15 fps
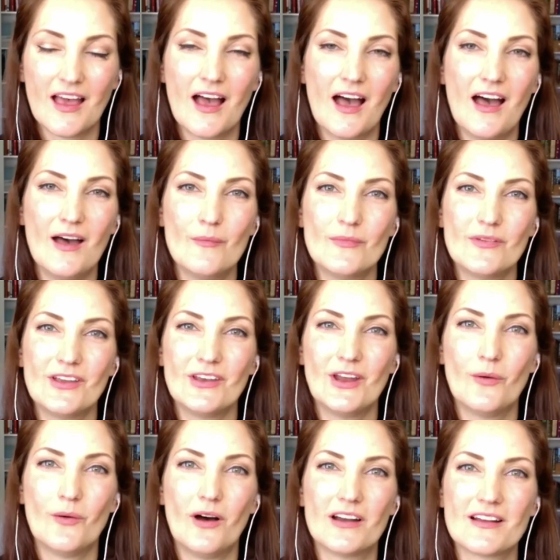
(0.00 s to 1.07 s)

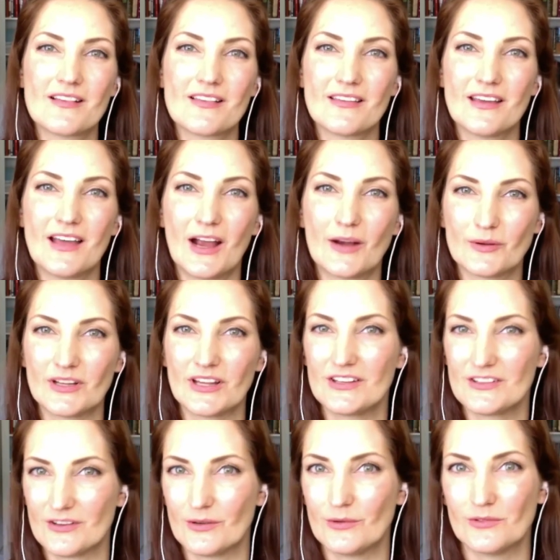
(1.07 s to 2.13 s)
Honestly, I really
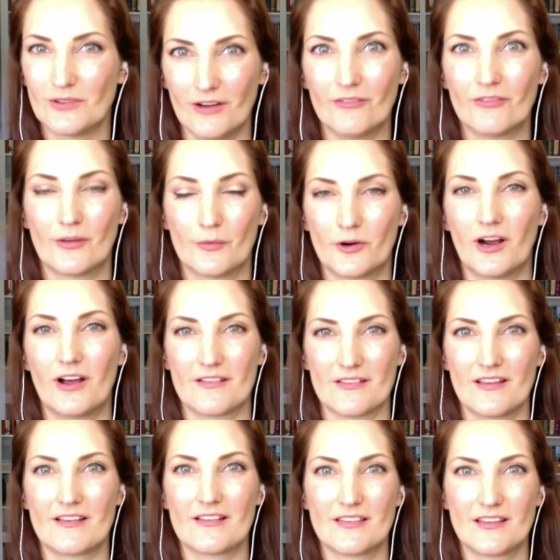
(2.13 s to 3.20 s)
do love the
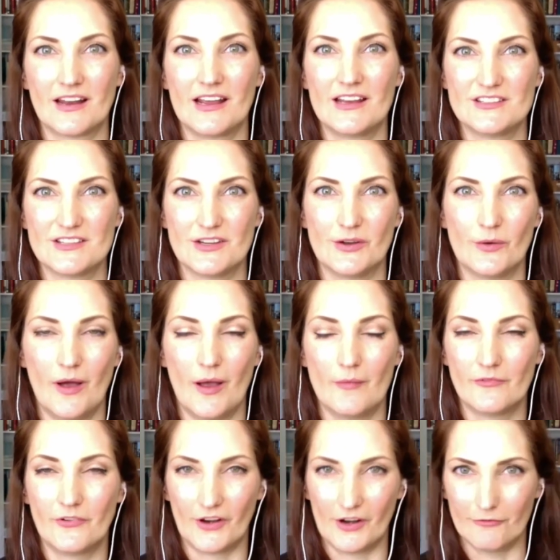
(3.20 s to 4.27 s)
process that I do. I'm
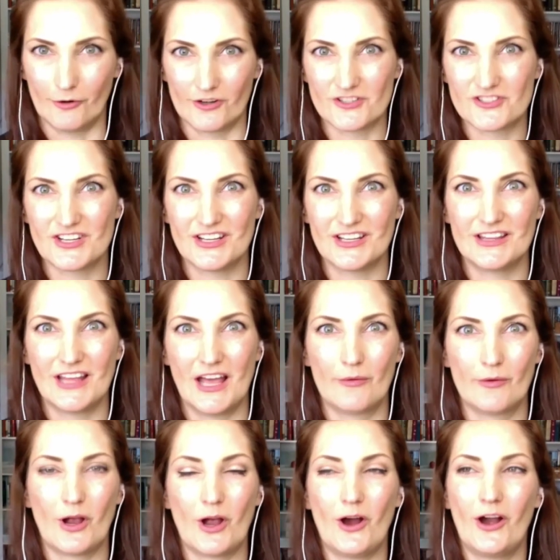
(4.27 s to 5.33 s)
very fortunate in that
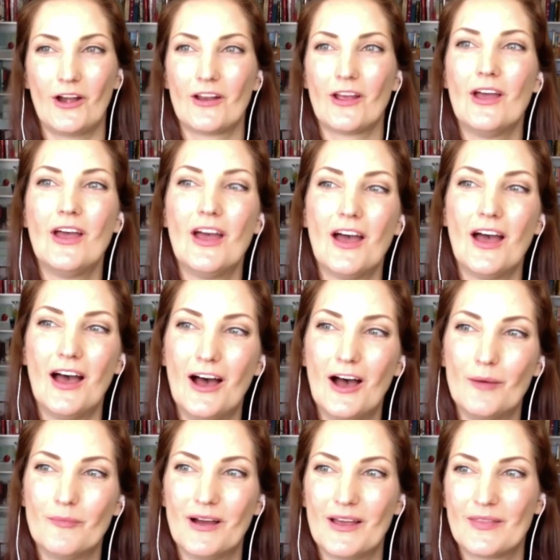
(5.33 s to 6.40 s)
regard.
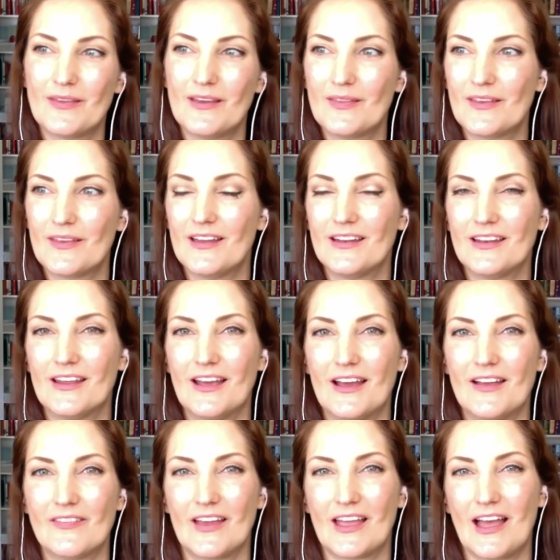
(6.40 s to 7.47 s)
I think that,
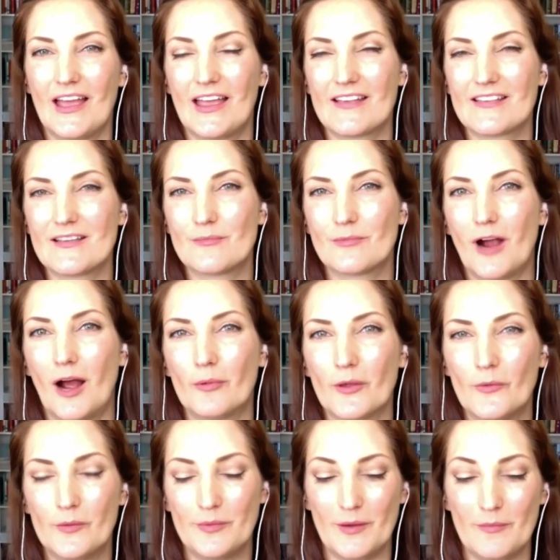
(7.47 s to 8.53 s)
like, I guess it
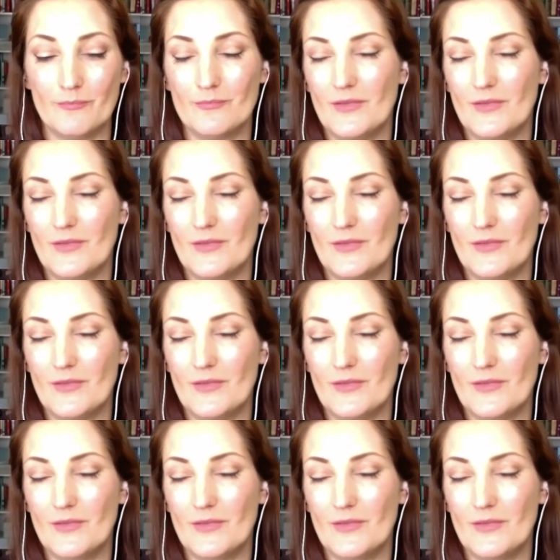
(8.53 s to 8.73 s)
would be